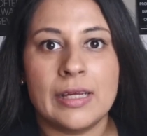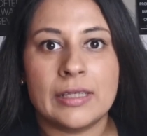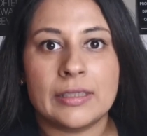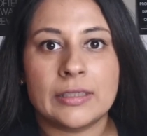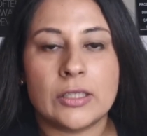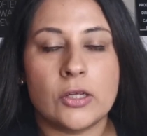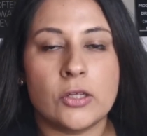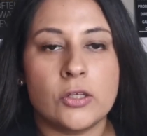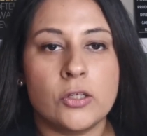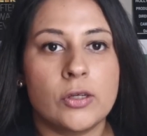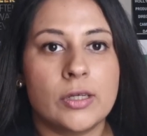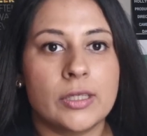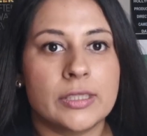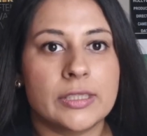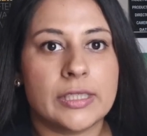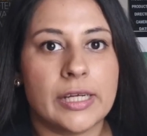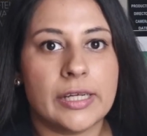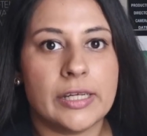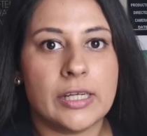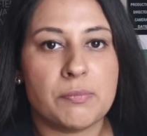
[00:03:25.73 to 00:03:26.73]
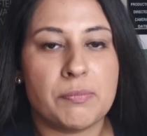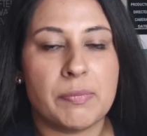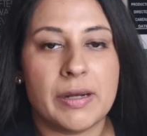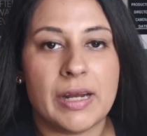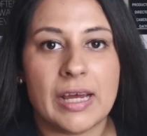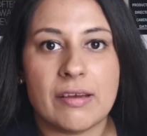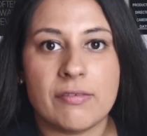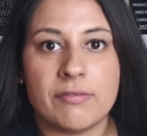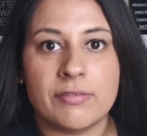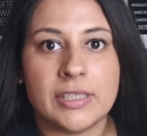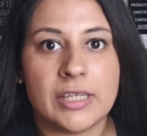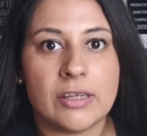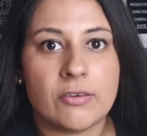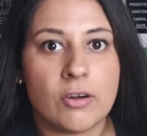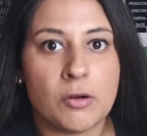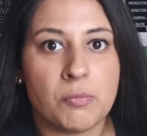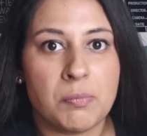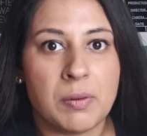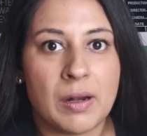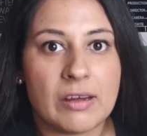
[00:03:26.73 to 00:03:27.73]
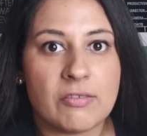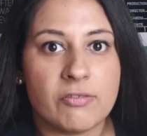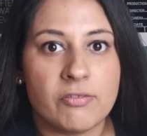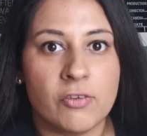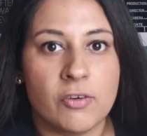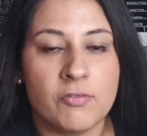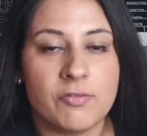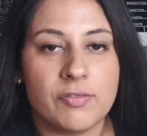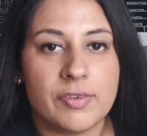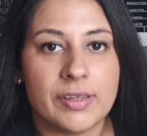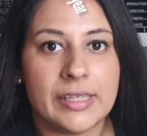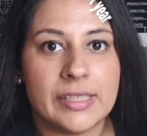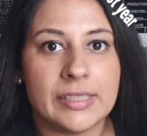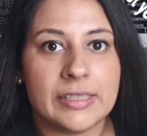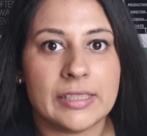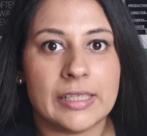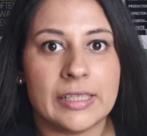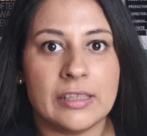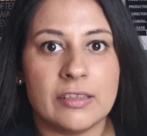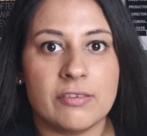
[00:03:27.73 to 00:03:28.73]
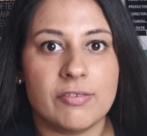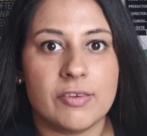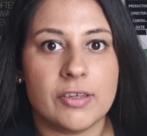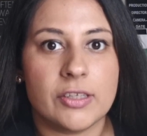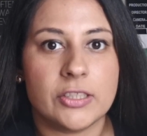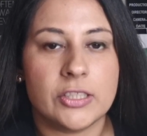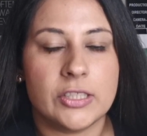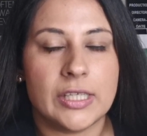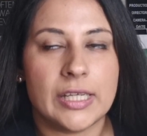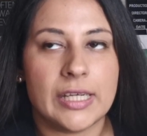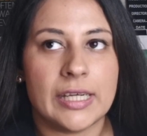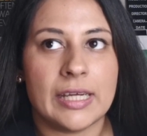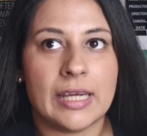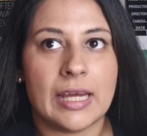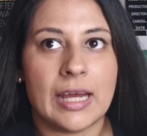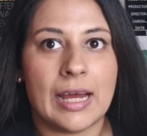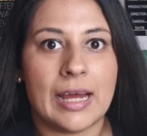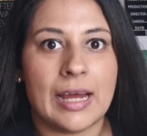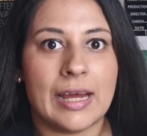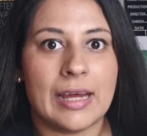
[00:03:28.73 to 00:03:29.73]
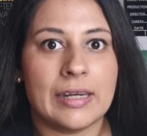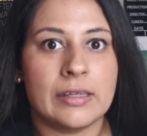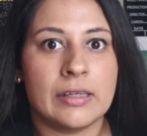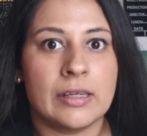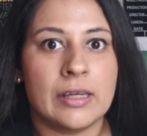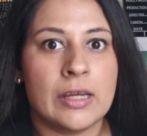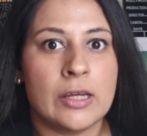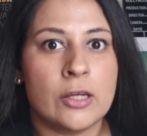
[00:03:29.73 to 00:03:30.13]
So you can sign up and have zero platform fees in the first year and